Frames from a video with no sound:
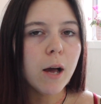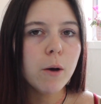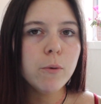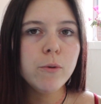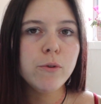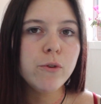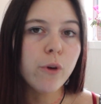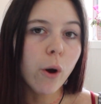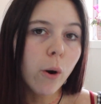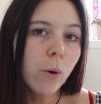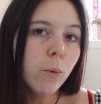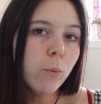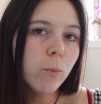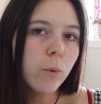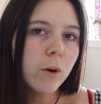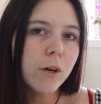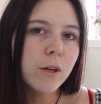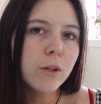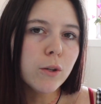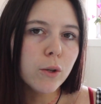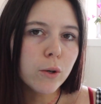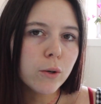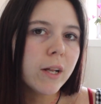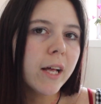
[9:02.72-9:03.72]
I don't want
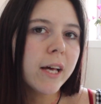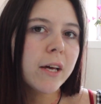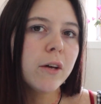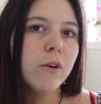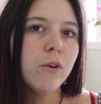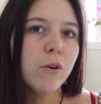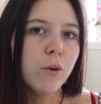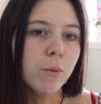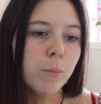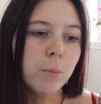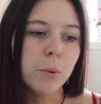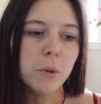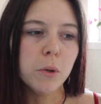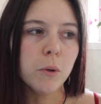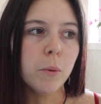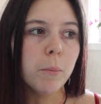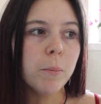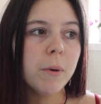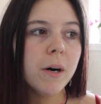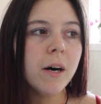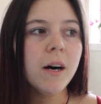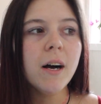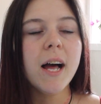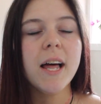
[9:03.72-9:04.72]
to look like an Oompa
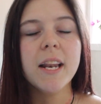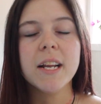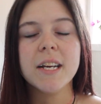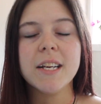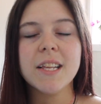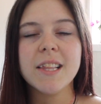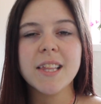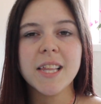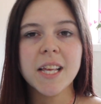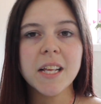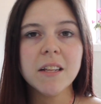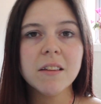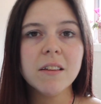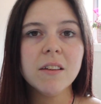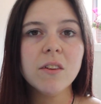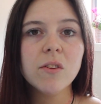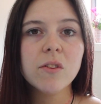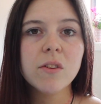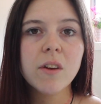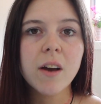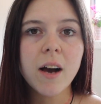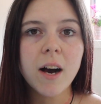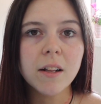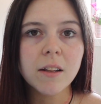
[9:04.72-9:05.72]
Loompa, and I think
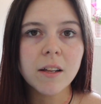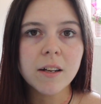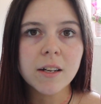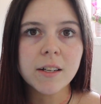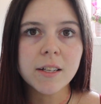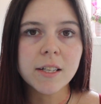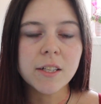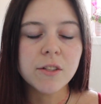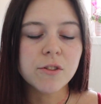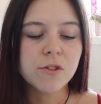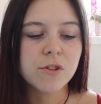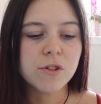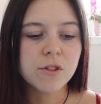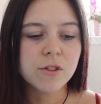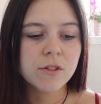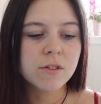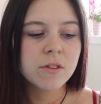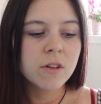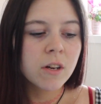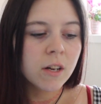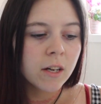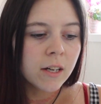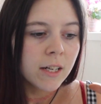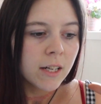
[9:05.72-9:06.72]
this colour is
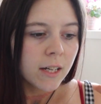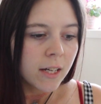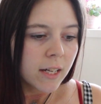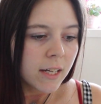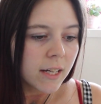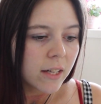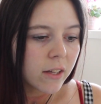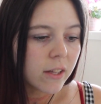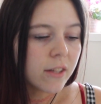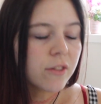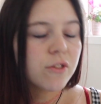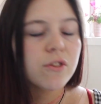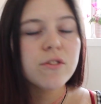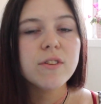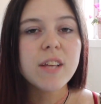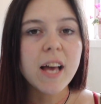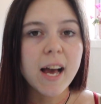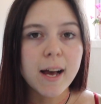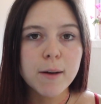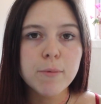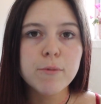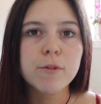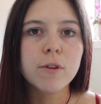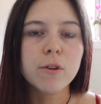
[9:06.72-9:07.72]
just
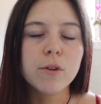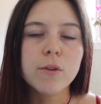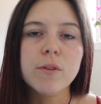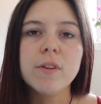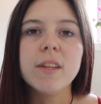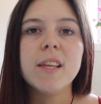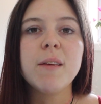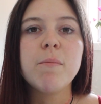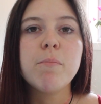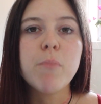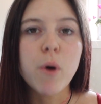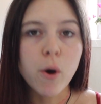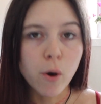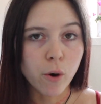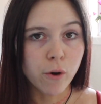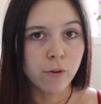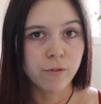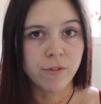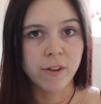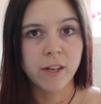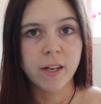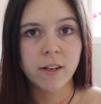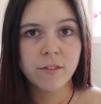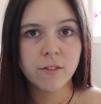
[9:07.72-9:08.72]
absolutely
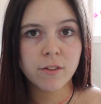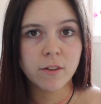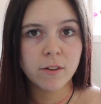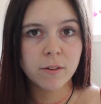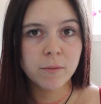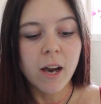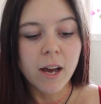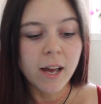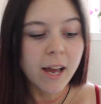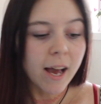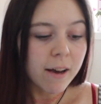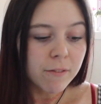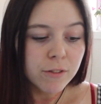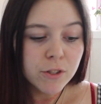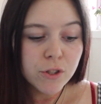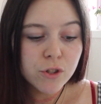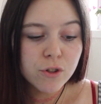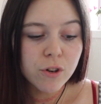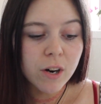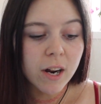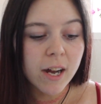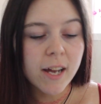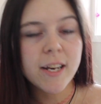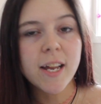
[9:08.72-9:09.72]
perfect. I haven't
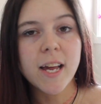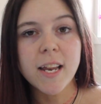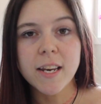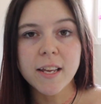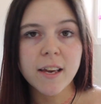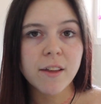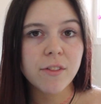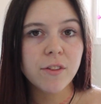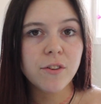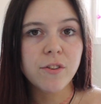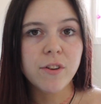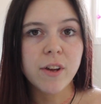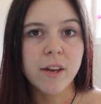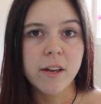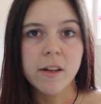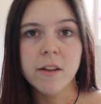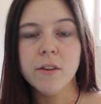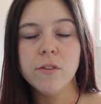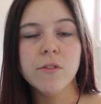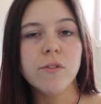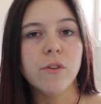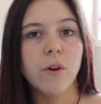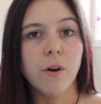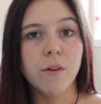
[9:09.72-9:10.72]
tried any other
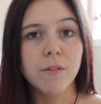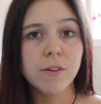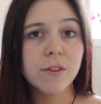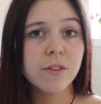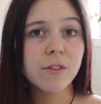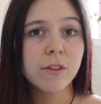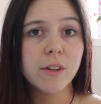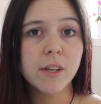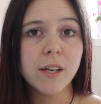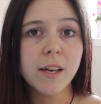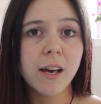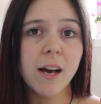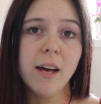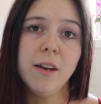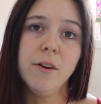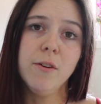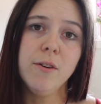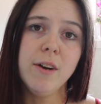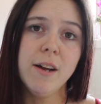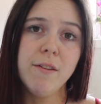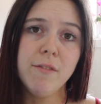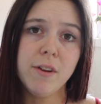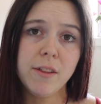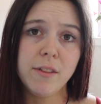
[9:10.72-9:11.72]
tans, so obviously I
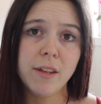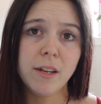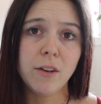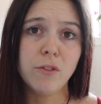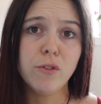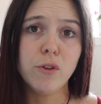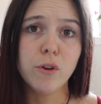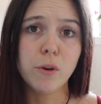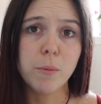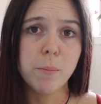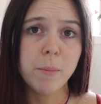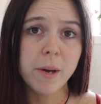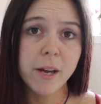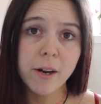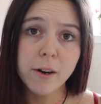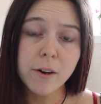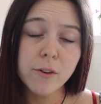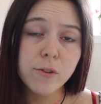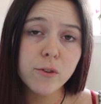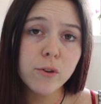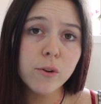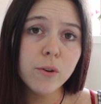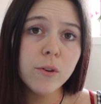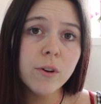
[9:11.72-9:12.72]
don't have anything to compare
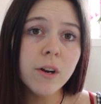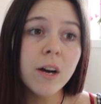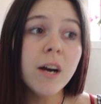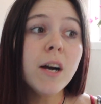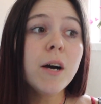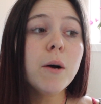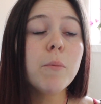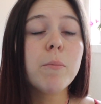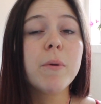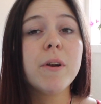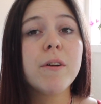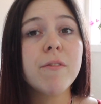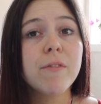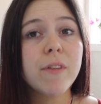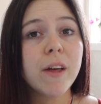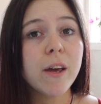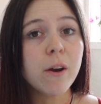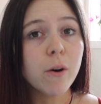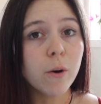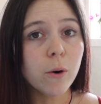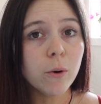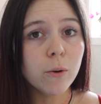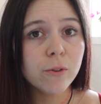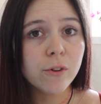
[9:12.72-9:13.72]
it to, but if
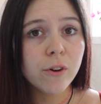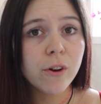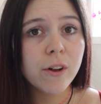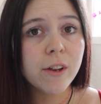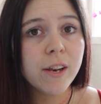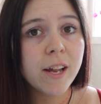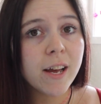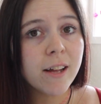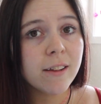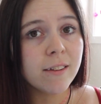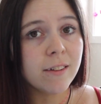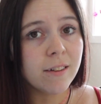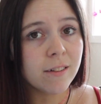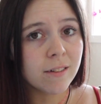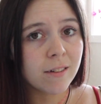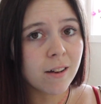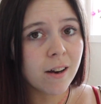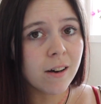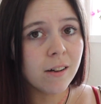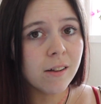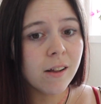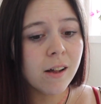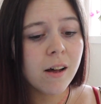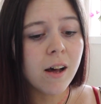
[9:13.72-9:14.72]
they all turn out this
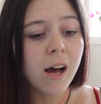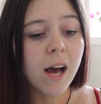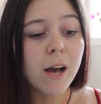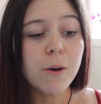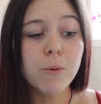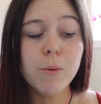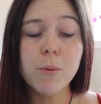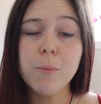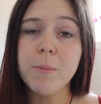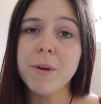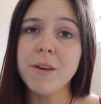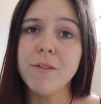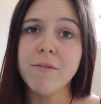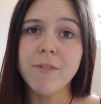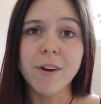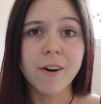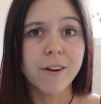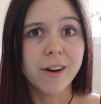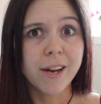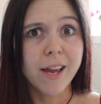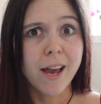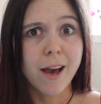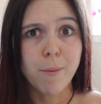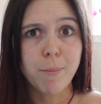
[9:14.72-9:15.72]
colour, I will be
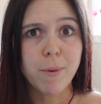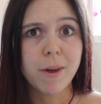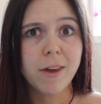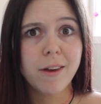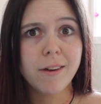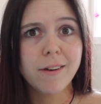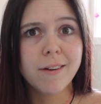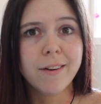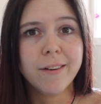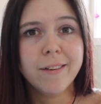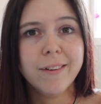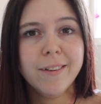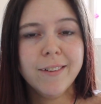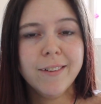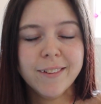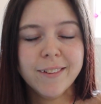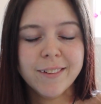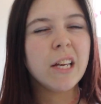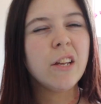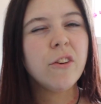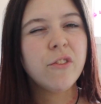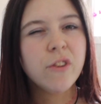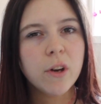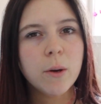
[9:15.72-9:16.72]
very happy.
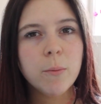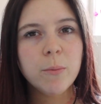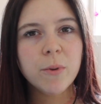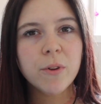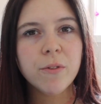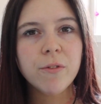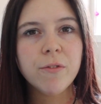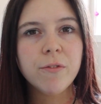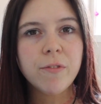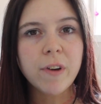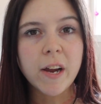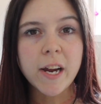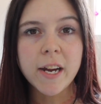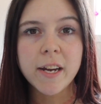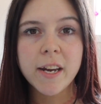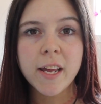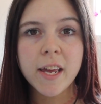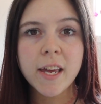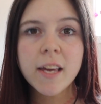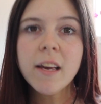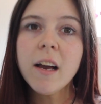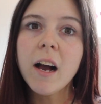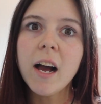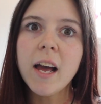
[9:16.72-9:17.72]
In terms of
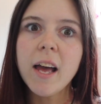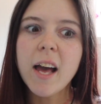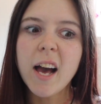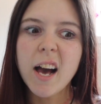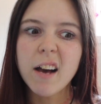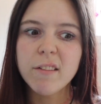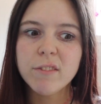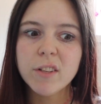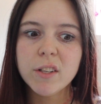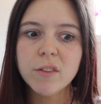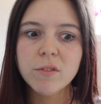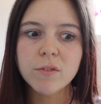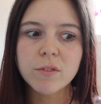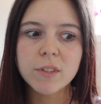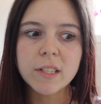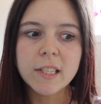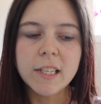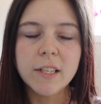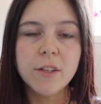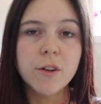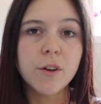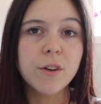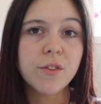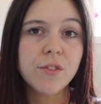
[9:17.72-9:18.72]
fading, I haven't
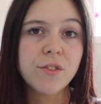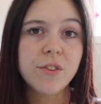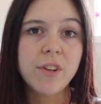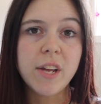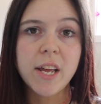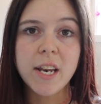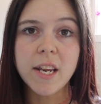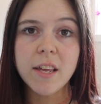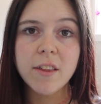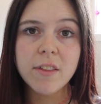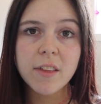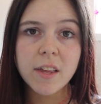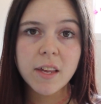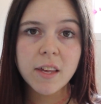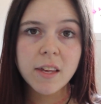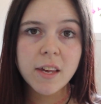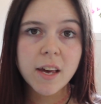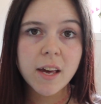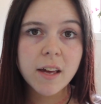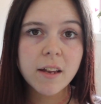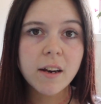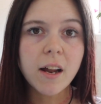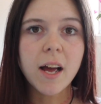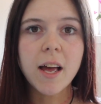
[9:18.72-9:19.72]
really noticed anything
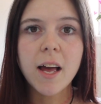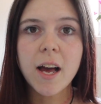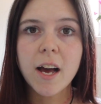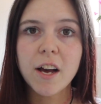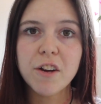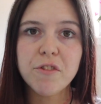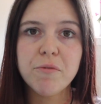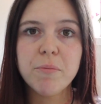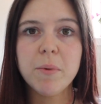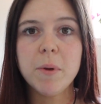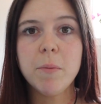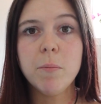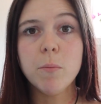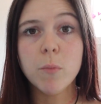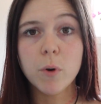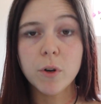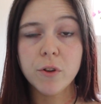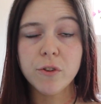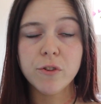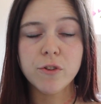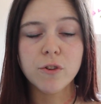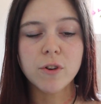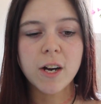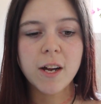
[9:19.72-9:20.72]
yet. I have been
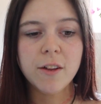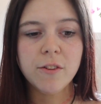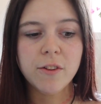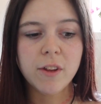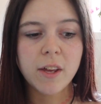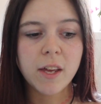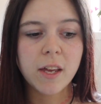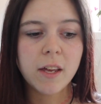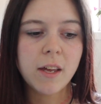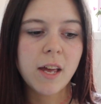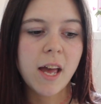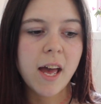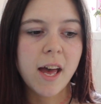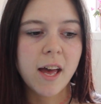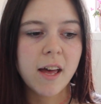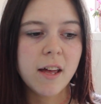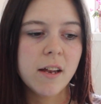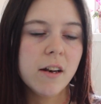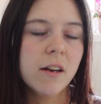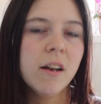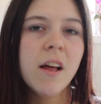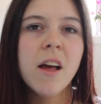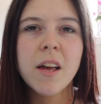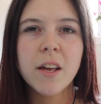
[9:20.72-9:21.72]
moisturising
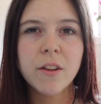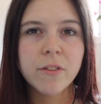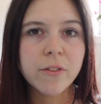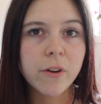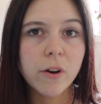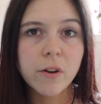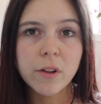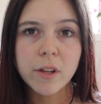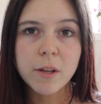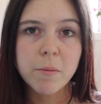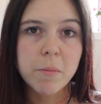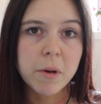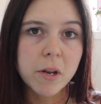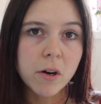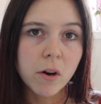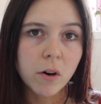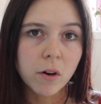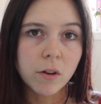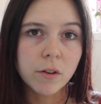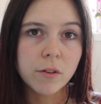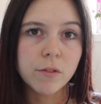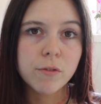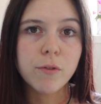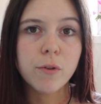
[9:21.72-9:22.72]
and it's only been
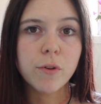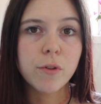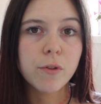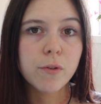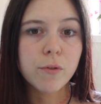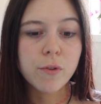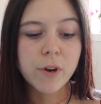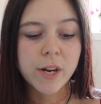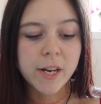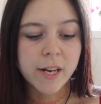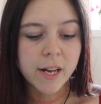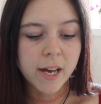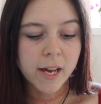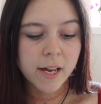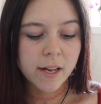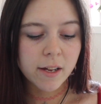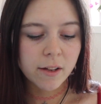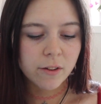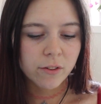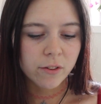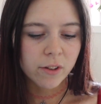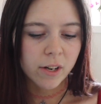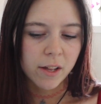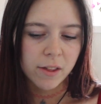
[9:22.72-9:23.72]
on for 3
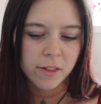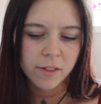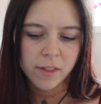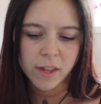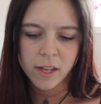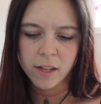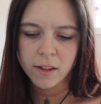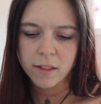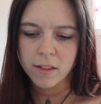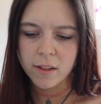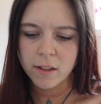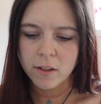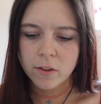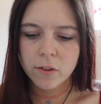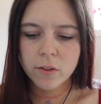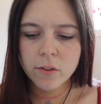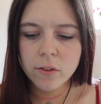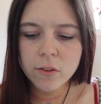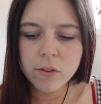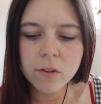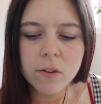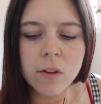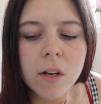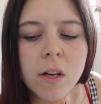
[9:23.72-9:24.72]
days, and I think
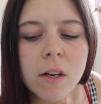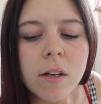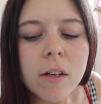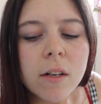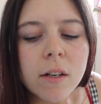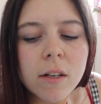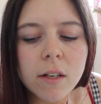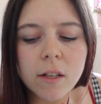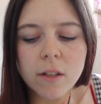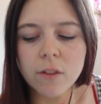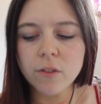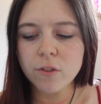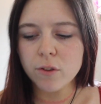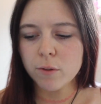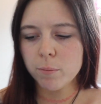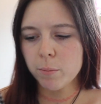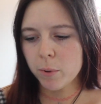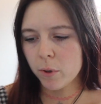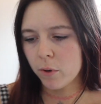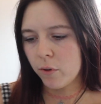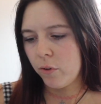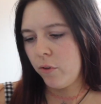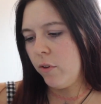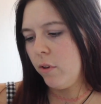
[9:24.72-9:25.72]
this is
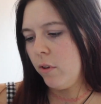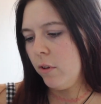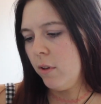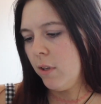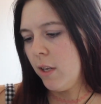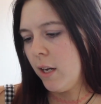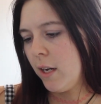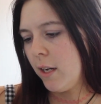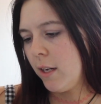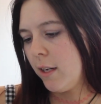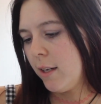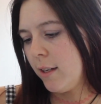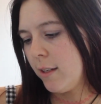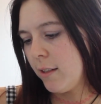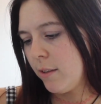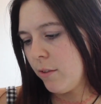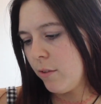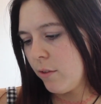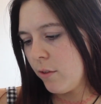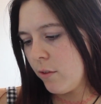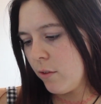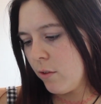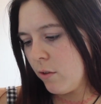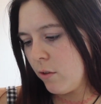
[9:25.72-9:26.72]
supposed to
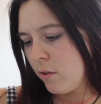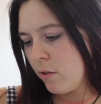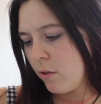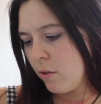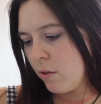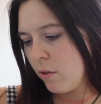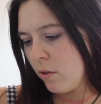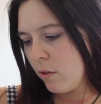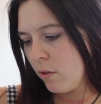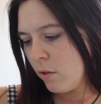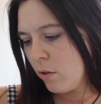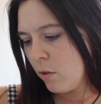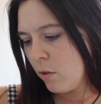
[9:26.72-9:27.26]
last...